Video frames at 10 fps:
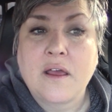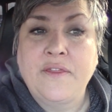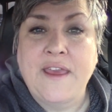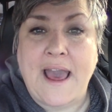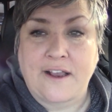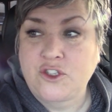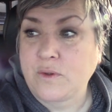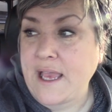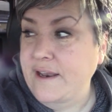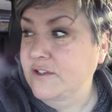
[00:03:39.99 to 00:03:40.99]
the actual
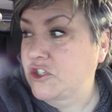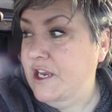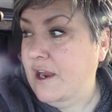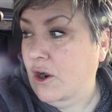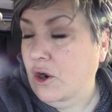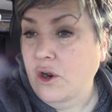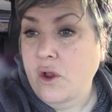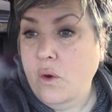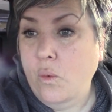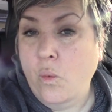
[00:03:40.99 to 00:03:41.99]
head engineer
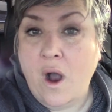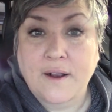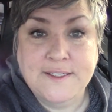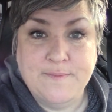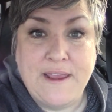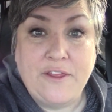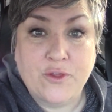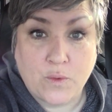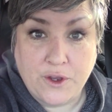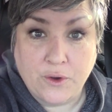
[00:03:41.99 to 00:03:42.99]
walks me
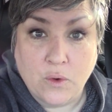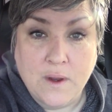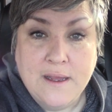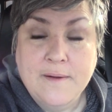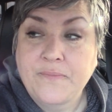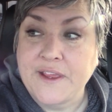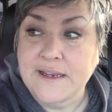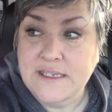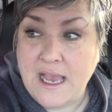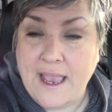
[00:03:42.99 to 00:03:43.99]
through the
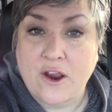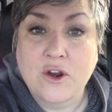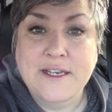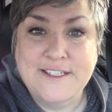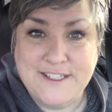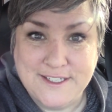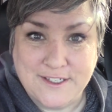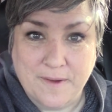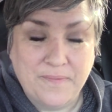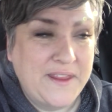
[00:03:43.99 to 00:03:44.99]
entire
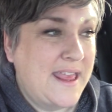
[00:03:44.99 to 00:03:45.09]
system.